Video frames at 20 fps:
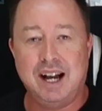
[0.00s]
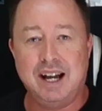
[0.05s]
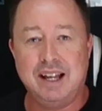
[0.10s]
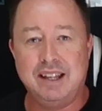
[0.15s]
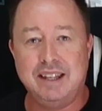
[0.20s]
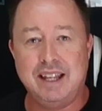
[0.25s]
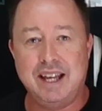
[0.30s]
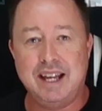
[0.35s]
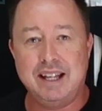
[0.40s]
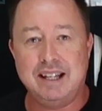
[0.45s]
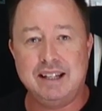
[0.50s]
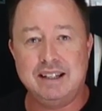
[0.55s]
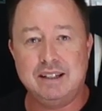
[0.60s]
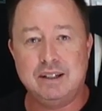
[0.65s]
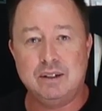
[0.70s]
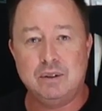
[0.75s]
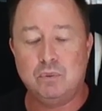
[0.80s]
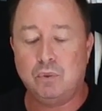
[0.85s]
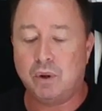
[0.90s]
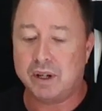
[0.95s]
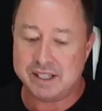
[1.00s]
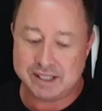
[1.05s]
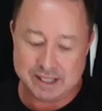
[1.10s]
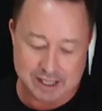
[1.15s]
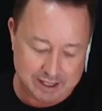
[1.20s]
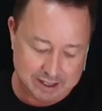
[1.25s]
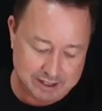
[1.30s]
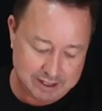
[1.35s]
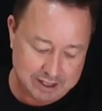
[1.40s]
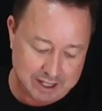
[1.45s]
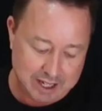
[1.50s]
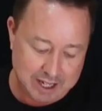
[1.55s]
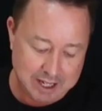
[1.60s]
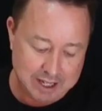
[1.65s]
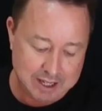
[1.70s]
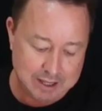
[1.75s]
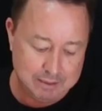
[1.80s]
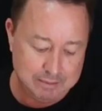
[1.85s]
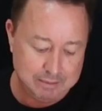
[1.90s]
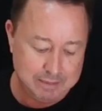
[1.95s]
and then what is it,
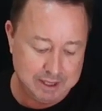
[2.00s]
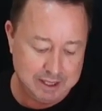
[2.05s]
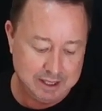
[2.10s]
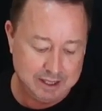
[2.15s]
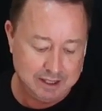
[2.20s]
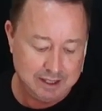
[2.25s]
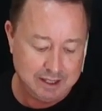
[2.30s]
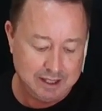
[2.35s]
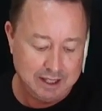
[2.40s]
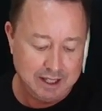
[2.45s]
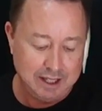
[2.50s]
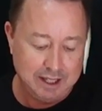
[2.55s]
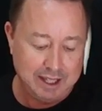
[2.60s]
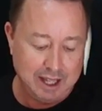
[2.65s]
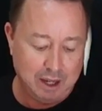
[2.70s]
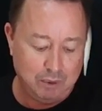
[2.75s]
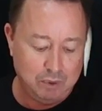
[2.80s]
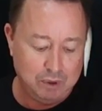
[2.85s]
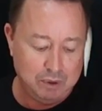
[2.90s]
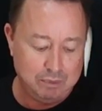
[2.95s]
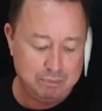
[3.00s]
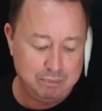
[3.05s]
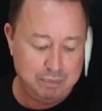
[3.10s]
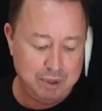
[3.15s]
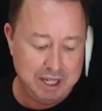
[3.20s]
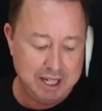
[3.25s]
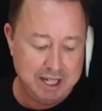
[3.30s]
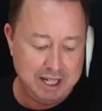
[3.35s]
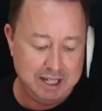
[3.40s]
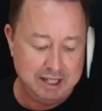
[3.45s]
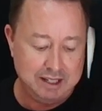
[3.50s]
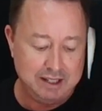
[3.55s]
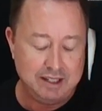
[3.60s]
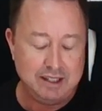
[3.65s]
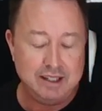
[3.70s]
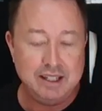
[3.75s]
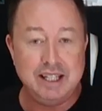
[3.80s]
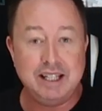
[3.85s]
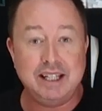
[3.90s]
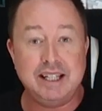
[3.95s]
that would have
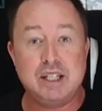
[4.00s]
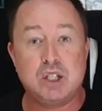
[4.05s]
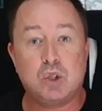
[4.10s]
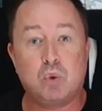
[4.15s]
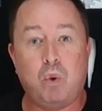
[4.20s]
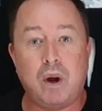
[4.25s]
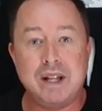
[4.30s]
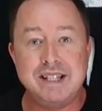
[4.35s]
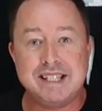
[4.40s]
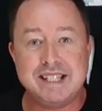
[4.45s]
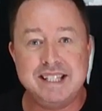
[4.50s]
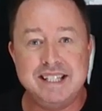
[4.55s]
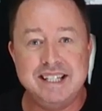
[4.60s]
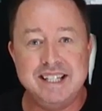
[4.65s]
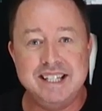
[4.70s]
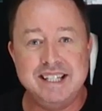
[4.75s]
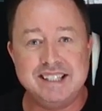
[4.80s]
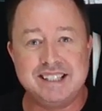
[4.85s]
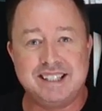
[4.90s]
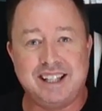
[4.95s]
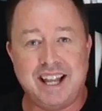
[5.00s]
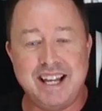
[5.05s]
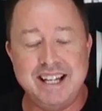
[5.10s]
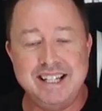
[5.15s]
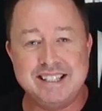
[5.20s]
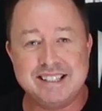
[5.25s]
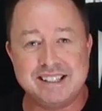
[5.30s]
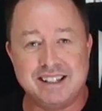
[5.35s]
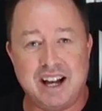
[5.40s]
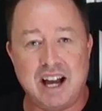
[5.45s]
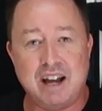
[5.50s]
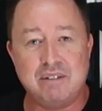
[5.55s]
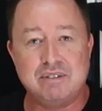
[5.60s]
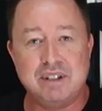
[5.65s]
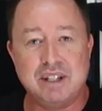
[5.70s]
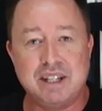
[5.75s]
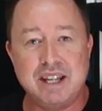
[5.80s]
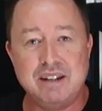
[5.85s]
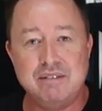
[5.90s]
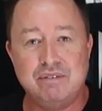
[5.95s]
been nearly 20 years later
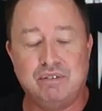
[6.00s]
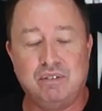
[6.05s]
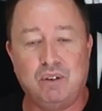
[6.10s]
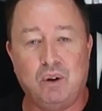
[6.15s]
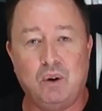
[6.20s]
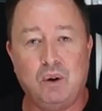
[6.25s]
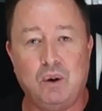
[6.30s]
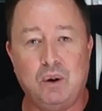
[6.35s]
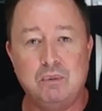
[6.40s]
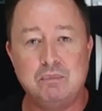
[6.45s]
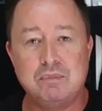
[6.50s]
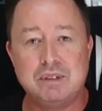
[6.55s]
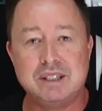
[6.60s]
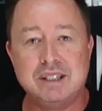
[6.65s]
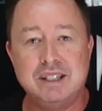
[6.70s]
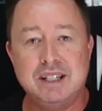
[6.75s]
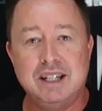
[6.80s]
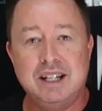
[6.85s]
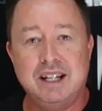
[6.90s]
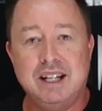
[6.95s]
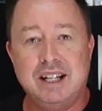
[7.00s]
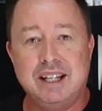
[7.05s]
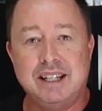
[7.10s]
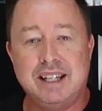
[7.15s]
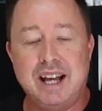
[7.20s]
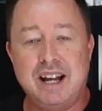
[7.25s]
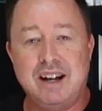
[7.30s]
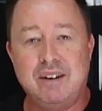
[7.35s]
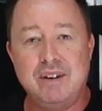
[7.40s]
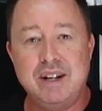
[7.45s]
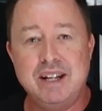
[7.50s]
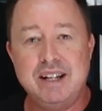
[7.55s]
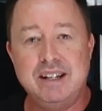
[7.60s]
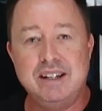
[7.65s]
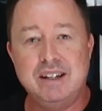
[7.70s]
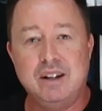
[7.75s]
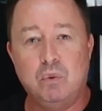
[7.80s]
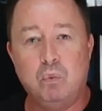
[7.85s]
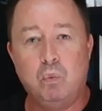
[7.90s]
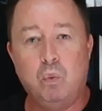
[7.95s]
after they formed, they're
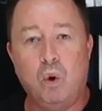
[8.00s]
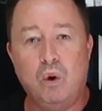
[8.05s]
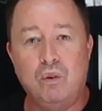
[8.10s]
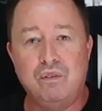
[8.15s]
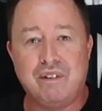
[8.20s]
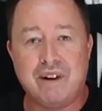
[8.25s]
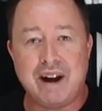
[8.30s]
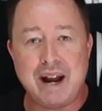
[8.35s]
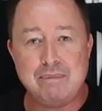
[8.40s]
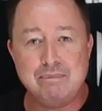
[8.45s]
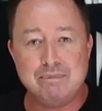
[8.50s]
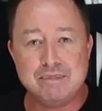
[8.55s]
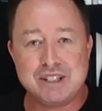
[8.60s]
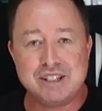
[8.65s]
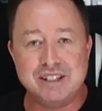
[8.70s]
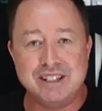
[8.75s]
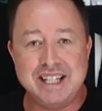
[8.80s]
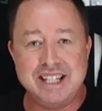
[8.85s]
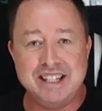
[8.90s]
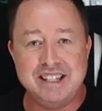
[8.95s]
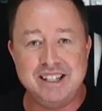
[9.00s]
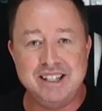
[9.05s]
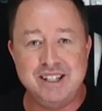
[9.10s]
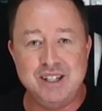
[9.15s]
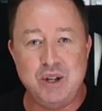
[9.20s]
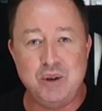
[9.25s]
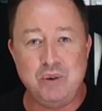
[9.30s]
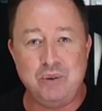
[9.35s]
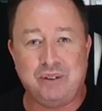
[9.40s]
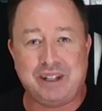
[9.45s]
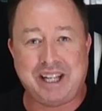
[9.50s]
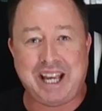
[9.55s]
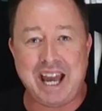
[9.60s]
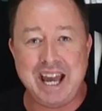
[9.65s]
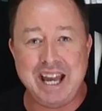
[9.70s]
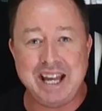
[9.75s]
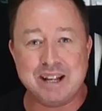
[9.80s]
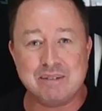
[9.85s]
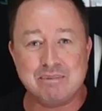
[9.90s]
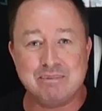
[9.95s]
in Wolverhampton in the
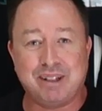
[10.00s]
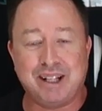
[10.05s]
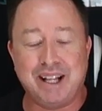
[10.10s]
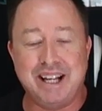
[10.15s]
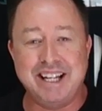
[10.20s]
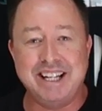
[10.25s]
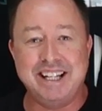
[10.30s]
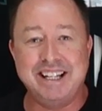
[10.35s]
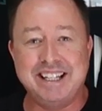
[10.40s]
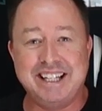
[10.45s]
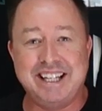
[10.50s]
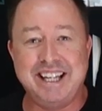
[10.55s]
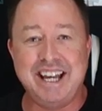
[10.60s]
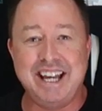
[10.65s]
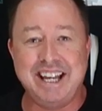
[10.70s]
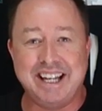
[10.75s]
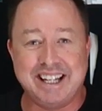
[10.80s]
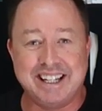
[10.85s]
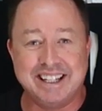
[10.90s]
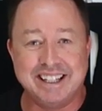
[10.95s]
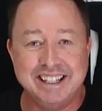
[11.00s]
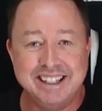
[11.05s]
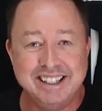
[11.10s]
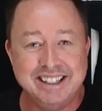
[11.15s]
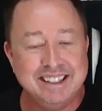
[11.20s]
UK playing a gig.